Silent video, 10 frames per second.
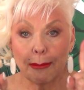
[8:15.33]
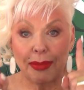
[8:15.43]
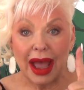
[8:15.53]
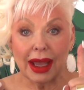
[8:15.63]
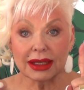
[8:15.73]

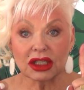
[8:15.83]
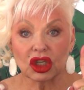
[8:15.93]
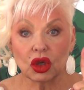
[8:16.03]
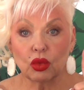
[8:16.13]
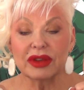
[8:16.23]
but
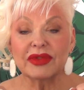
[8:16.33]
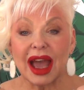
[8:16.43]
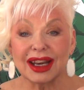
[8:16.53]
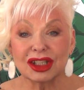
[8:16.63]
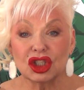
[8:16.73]
We've
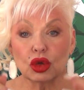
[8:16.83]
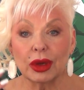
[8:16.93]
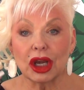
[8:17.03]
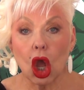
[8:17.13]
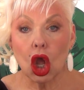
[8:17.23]
got to do
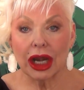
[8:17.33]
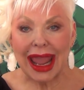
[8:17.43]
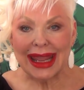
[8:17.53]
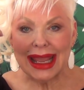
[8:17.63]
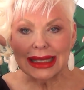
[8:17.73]
it on
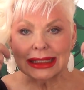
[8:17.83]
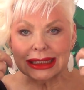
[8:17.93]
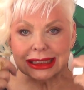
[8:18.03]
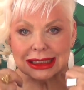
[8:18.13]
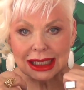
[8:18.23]
a
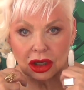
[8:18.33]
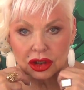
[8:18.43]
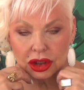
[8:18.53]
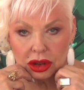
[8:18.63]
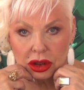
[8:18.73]

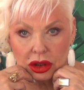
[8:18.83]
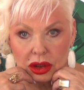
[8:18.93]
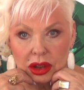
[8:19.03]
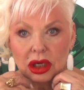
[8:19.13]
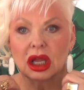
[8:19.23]

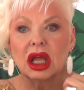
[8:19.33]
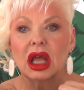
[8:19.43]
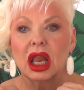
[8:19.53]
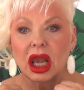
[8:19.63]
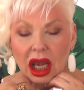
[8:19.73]
cellular
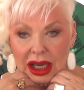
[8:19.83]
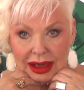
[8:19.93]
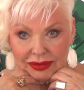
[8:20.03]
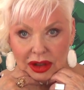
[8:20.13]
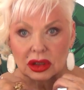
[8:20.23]

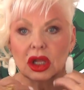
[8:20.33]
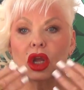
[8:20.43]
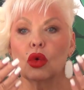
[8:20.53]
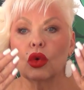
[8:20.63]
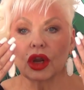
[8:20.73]
level
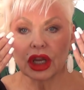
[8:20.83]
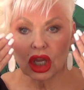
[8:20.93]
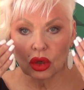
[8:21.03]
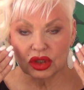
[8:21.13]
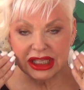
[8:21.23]
where it
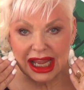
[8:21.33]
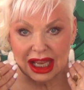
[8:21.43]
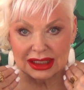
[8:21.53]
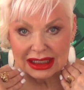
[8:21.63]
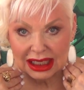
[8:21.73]
goes
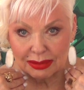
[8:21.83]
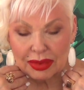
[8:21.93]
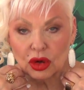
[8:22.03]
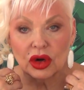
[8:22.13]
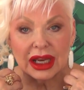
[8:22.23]
down
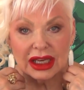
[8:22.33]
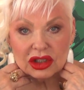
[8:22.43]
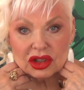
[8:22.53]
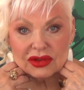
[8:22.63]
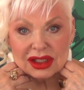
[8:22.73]
deeper
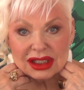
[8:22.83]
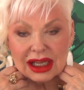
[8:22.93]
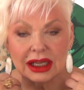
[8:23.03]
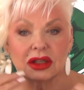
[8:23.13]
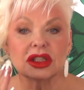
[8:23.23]
into the
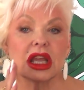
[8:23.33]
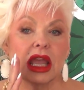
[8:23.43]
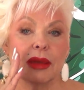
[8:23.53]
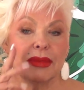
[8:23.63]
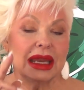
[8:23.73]
cells,
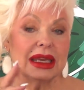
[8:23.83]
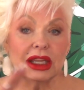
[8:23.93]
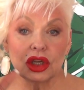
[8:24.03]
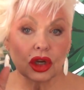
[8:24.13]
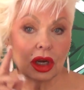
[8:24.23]

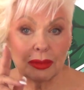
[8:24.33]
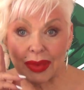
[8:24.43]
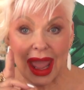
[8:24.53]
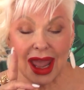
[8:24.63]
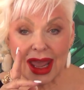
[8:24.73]
meaning you're going to
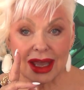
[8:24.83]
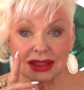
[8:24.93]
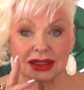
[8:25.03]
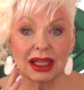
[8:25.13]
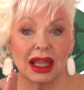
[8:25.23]

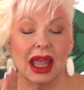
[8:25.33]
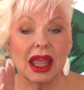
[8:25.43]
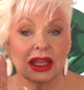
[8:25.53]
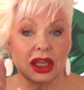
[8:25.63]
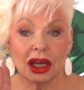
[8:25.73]
pass,
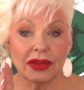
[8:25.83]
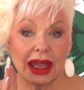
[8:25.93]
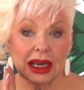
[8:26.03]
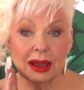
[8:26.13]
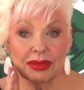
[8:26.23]
you know,
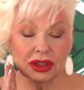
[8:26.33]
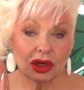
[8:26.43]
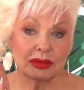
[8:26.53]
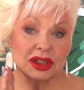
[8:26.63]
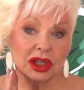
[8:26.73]
that
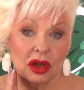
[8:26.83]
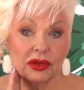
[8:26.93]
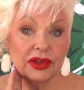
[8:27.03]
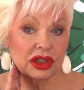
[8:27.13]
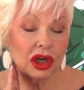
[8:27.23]
epidermis go
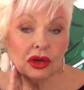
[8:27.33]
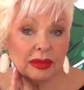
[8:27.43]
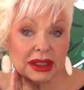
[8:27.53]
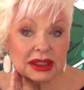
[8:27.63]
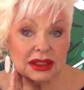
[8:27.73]
to the
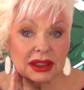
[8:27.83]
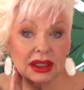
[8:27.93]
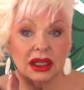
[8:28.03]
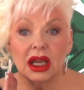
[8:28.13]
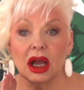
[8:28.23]
dermis,
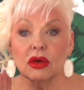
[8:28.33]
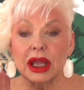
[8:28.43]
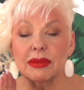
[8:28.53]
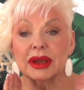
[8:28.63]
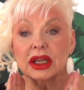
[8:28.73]

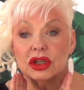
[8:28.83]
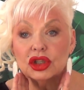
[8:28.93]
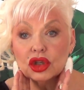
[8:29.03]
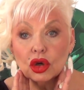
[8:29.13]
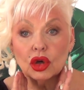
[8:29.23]
okay,
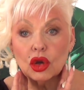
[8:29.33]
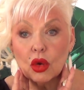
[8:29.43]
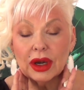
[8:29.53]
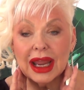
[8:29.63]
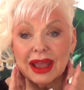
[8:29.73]
because you're
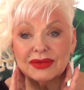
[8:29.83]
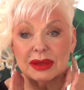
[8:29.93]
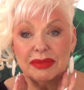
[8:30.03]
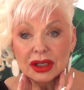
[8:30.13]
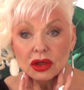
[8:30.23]
going to have
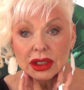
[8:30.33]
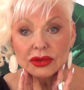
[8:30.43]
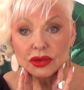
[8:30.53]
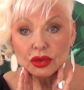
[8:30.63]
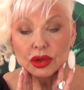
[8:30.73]
to build
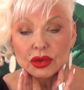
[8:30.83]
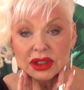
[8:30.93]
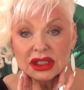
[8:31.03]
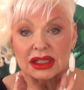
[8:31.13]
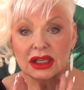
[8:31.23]
it through
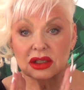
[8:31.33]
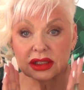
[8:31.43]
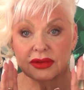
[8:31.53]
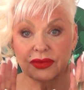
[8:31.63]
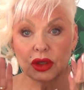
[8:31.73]
the
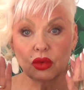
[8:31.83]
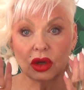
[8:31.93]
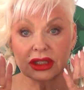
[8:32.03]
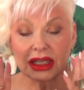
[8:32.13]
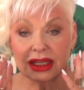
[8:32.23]
cells if you
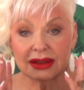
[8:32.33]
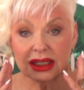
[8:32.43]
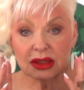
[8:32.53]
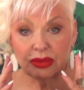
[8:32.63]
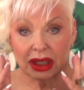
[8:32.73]
want to get
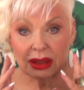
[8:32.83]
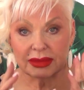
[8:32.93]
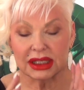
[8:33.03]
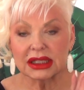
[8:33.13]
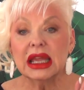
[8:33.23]
this
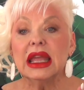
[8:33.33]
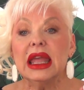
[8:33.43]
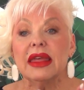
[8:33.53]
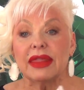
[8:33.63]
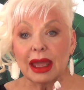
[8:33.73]
plumpness.
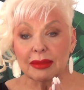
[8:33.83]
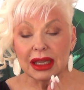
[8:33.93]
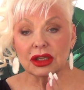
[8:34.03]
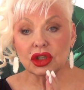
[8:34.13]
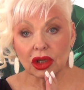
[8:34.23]
That
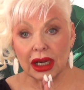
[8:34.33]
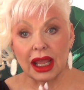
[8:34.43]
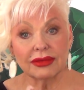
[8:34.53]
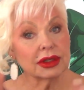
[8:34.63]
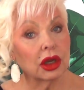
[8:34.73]
means you're going
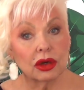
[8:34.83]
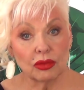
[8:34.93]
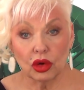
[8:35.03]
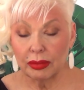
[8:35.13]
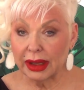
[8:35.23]
to have to go to
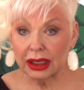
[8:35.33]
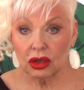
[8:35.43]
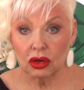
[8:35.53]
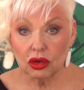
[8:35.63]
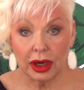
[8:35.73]
more
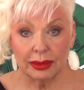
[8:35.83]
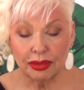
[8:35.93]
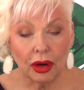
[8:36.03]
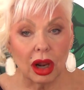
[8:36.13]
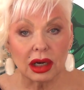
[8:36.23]
medical grade
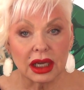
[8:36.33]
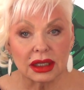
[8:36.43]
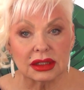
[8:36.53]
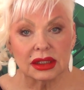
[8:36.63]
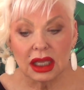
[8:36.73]

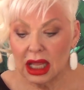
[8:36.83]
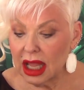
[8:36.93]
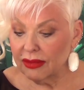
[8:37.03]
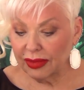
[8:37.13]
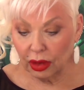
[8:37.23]
products.
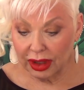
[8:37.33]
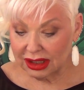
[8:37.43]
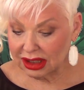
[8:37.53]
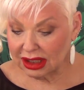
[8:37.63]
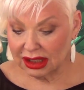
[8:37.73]
For
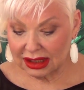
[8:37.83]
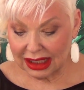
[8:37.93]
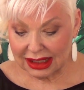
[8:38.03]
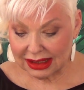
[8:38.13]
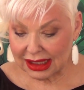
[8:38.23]
instance,
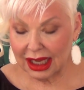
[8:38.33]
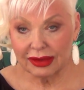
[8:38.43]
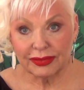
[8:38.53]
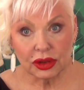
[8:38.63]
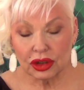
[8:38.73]
let's
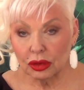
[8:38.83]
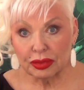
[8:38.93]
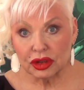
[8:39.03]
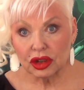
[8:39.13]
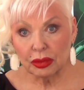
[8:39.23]
say for
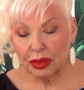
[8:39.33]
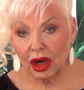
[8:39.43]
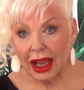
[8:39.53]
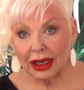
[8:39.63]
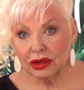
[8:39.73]
super,
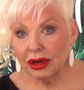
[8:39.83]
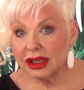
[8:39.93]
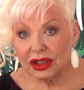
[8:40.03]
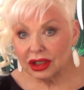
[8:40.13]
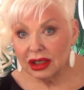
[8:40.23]
super
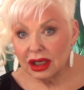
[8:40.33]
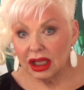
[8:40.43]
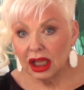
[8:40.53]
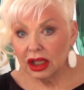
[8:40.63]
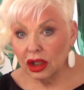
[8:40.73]
hydration,
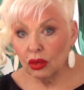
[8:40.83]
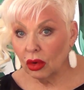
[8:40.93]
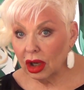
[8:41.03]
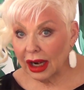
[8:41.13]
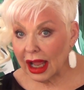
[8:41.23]
you
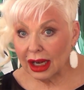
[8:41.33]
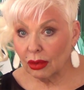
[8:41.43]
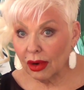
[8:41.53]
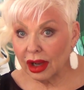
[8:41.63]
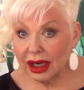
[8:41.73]
want
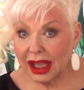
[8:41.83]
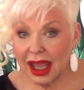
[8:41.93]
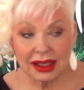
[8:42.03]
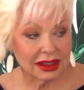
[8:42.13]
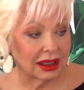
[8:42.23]
hyaluronic
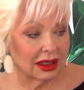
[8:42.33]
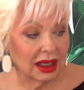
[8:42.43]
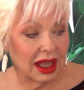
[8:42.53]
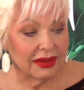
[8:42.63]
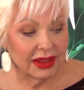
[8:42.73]
acid.
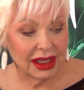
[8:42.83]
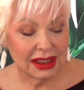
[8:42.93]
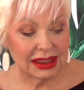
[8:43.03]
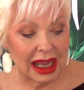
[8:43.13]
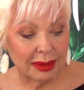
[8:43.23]

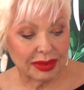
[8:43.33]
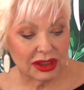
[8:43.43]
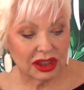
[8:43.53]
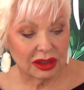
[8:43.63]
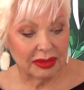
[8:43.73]
This
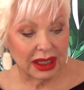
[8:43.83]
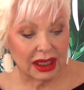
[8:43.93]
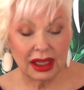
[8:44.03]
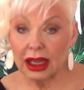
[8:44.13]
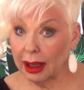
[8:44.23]
happens to
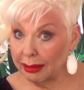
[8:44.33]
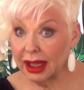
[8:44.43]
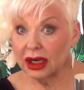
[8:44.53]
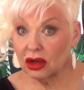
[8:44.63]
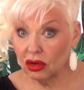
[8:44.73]
be a
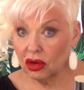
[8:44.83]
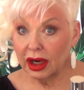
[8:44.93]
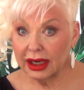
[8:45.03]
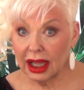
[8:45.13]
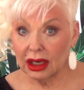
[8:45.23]
medical
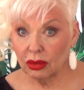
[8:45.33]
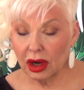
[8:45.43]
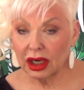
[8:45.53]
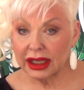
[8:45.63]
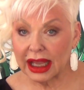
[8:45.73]
grade
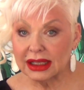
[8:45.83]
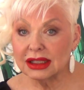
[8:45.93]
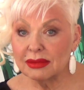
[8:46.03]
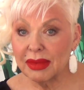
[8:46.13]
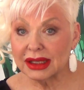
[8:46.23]
hyaluronic
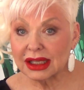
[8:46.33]
acid by